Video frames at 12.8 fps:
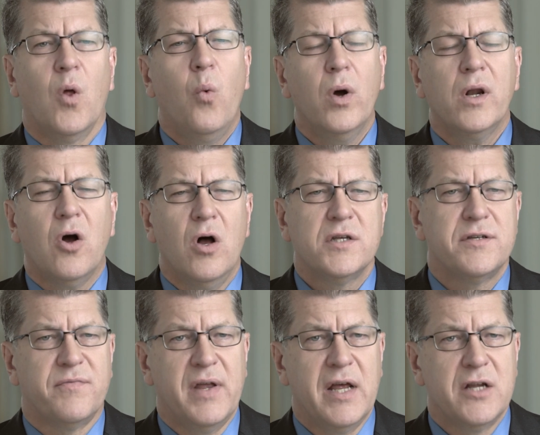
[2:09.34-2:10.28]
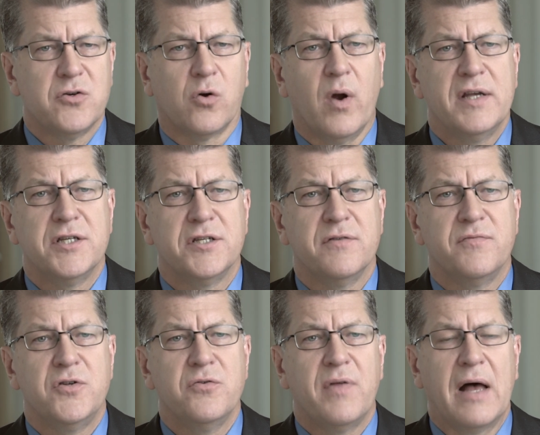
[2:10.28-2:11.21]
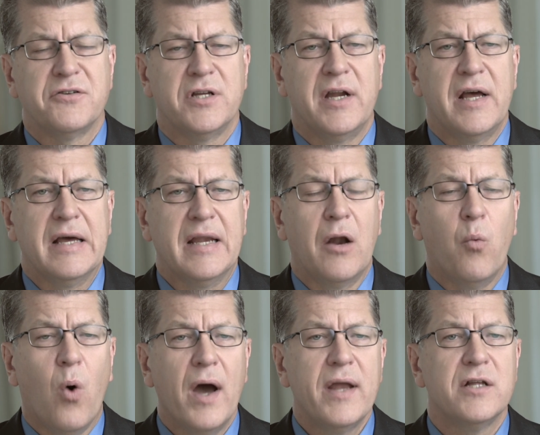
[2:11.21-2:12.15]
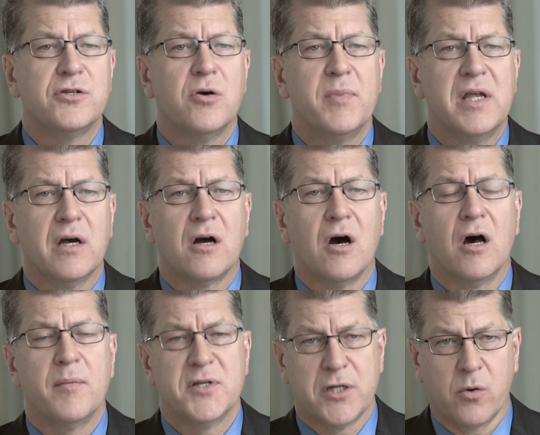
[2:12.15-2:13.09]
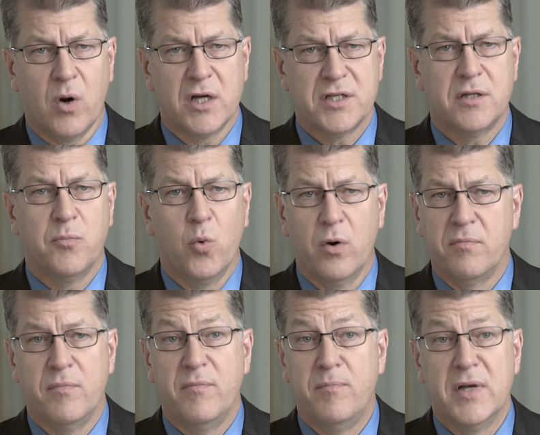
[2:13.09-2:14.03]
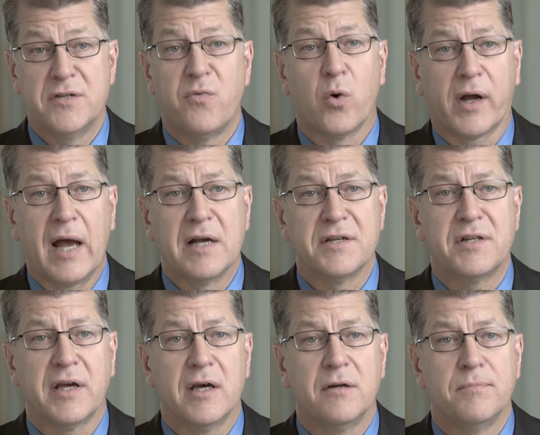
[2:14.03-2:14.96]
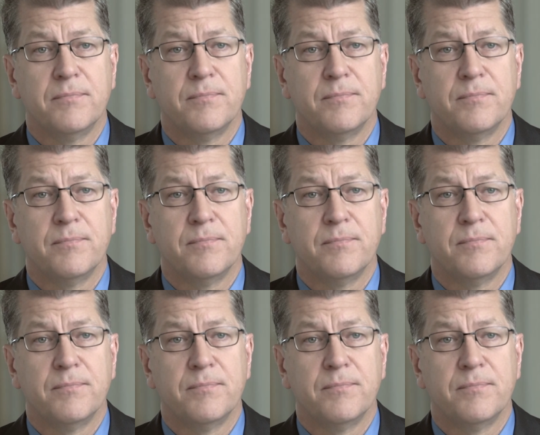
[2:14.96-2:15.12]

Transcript: What caused the financial crisis of 2008, and why did so many economists across the board miss forecasting it?